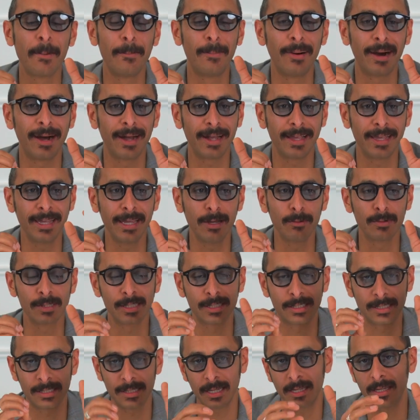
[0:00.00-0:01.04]
but he
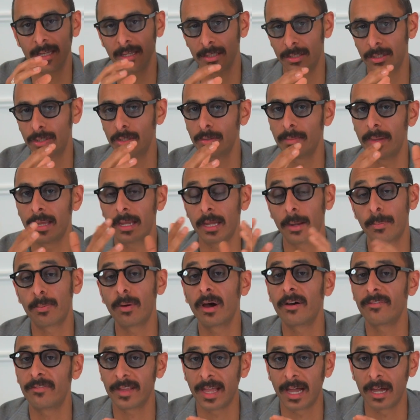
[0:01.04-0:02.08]
was seeking to make a
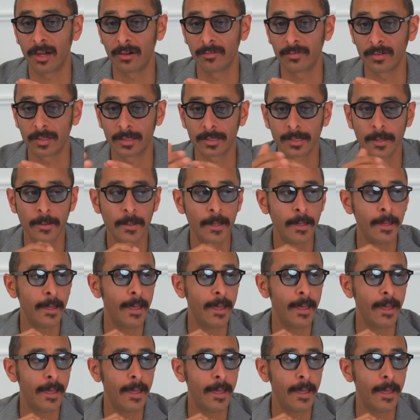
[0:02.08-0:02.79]
profit out of it.